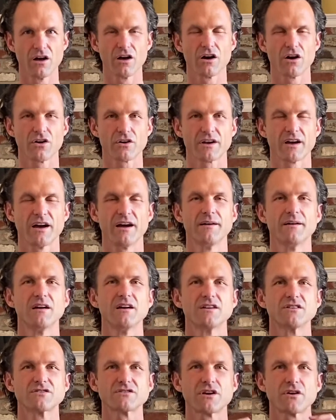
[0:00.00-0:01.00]
Okay,
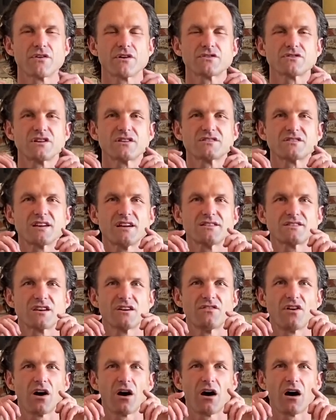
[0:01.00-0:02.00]
so there's a sense of
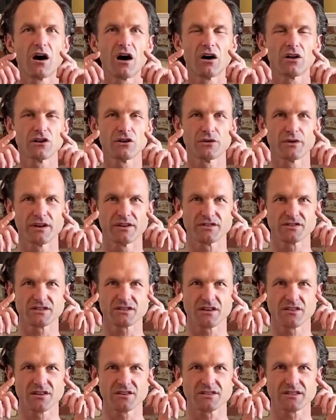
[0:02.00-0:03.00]
hollowness to
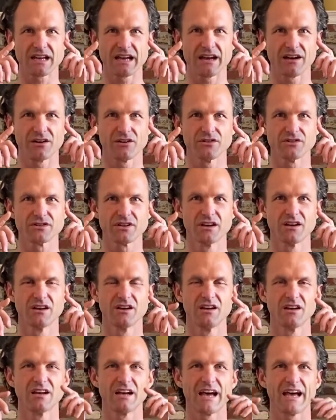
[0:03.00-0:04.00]
the sound.
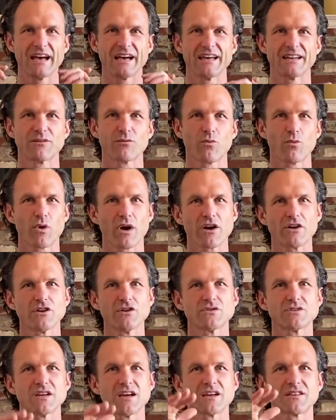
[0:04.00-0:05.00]
And where you
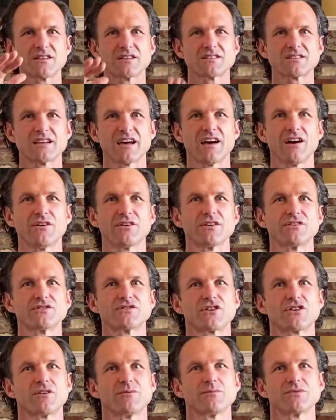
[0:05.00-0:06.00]
take the sound in
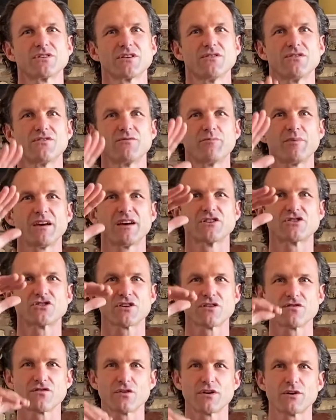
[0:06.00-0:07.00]
terms of pitch or
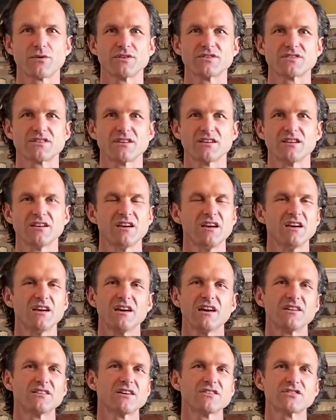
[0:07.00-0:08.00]
frequency, it
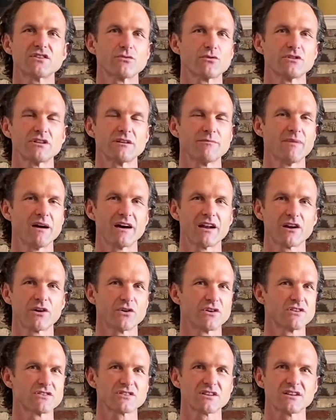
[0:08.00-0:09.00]
doesn't really matter. You're
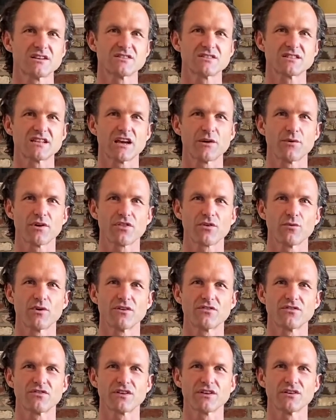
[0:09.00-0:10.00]
just going to stay with what
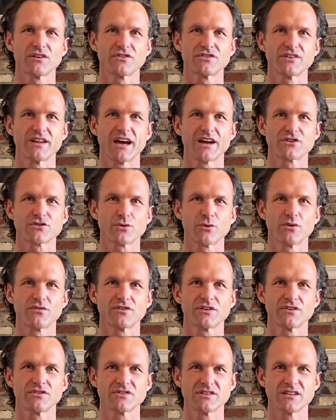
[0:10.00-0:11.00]
feels natural, what
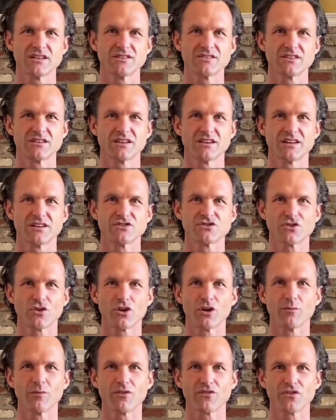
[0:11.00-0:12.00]
feels easy and
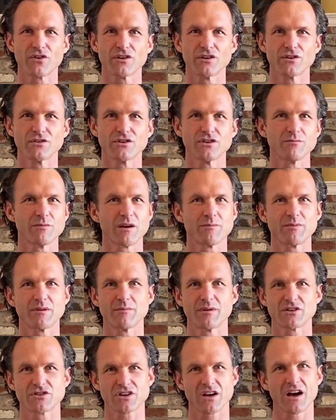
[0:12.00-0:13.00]
enjoyable for you. You might be
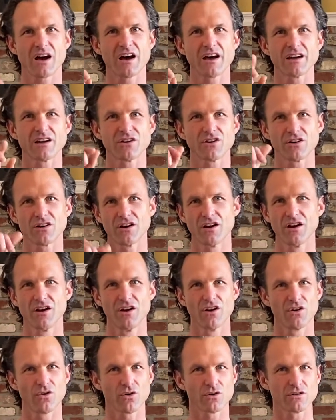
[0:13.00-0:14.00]
much higher
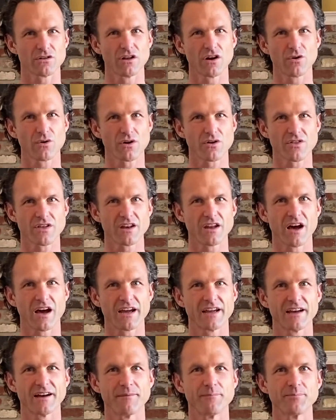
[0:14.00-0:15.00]
or lower than I
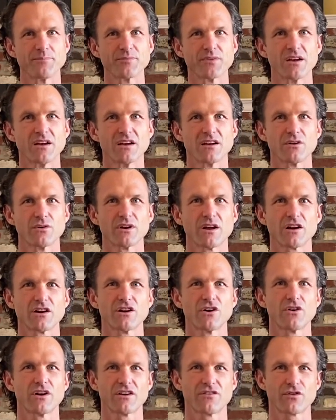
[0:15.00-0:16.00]
am. We're not
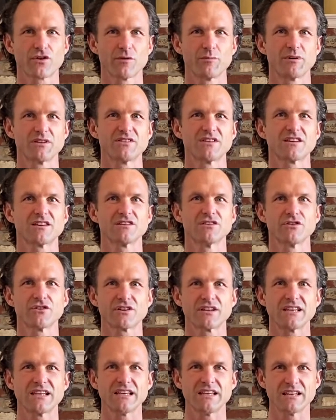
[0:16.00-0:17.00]
going for a particular
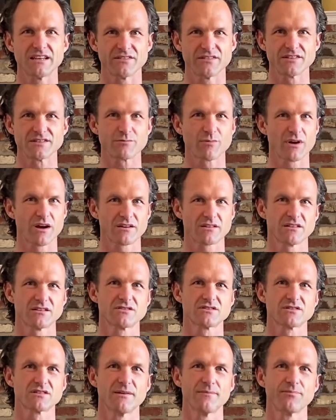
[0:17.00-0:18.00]
key in this
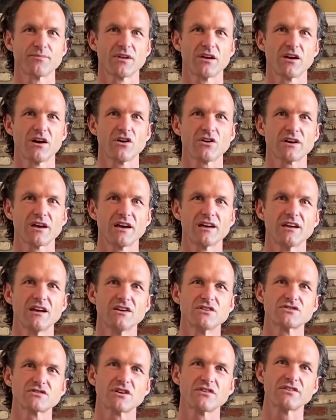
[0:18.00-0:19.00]
practice. Okay,
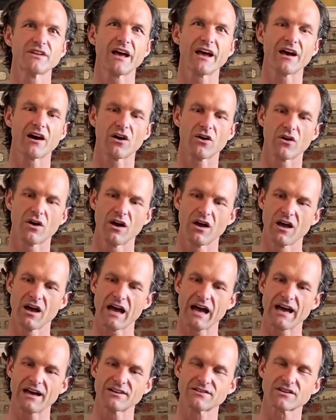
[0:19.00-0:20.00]
so now
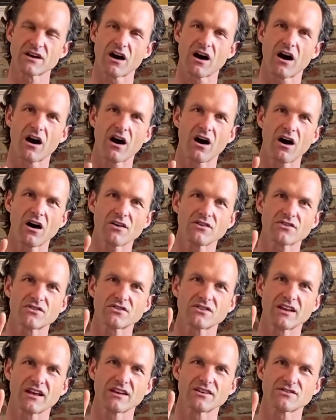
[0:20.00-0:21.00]
as ah
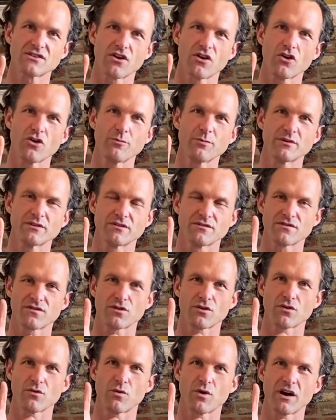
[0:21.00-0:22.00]
stays open for
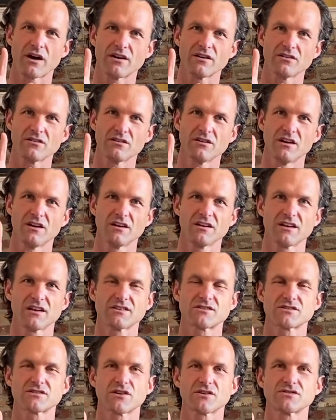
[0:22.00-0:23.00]
a while, it
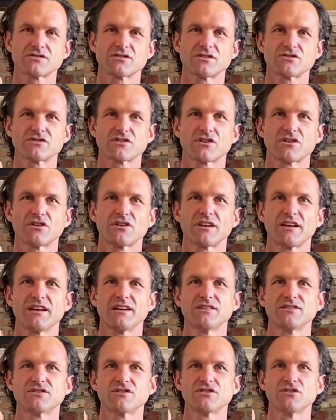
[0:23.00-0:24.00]
starts to turn
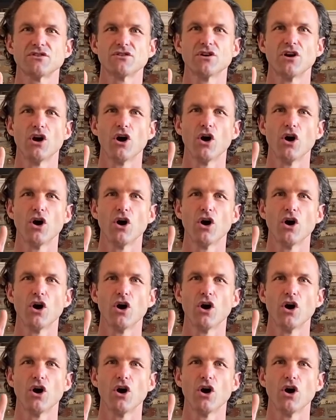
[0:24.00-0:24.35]
into